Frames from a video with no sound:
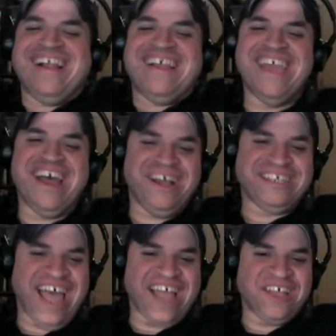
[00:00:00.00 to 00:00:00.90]
Yeah,
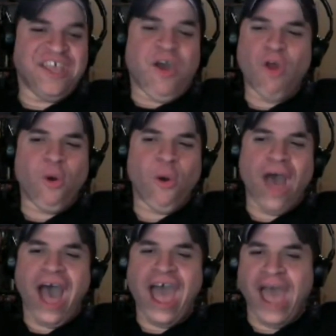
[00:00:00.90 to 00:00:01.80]
exactly.
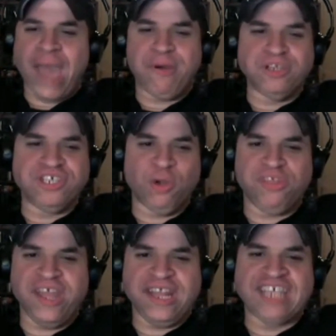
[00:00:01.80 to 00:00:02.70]
Although, I, I personally
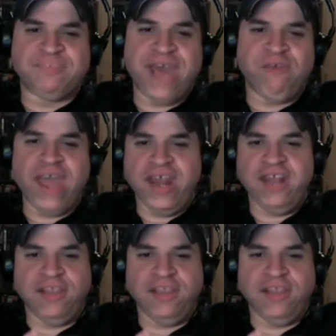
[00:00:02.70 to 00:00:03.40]
don't think that's bad writing.